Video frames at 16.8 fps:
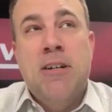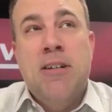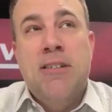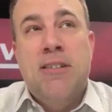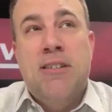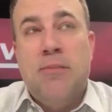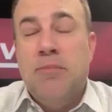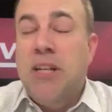
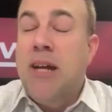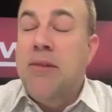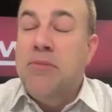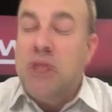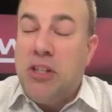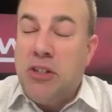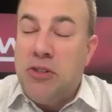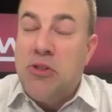
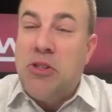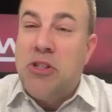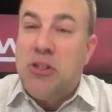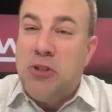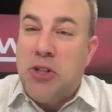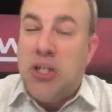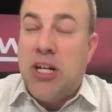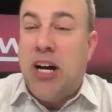sometimes
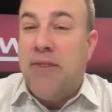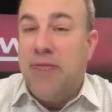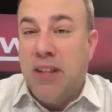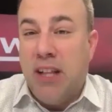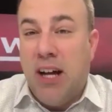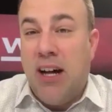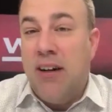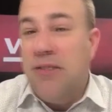there's tough
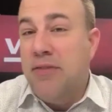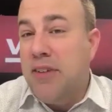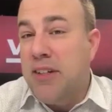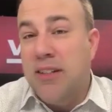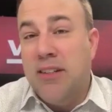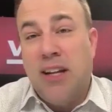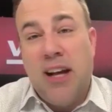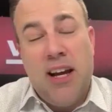love,
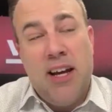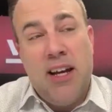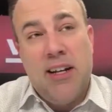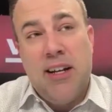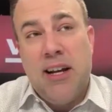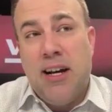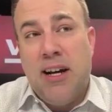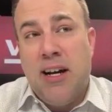and
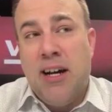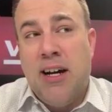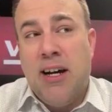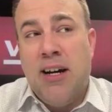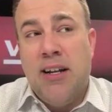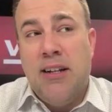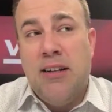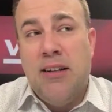
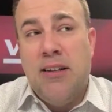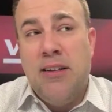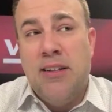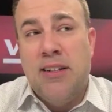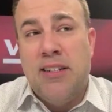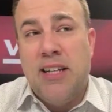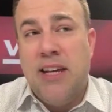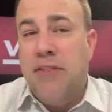the
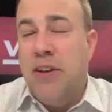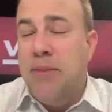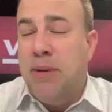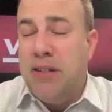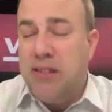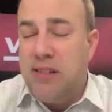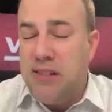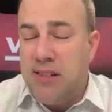TV
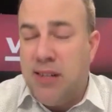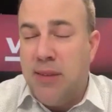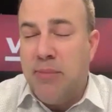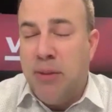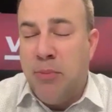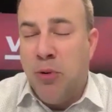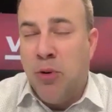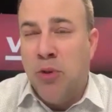business can
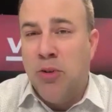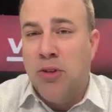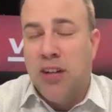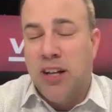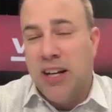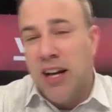be brutal. And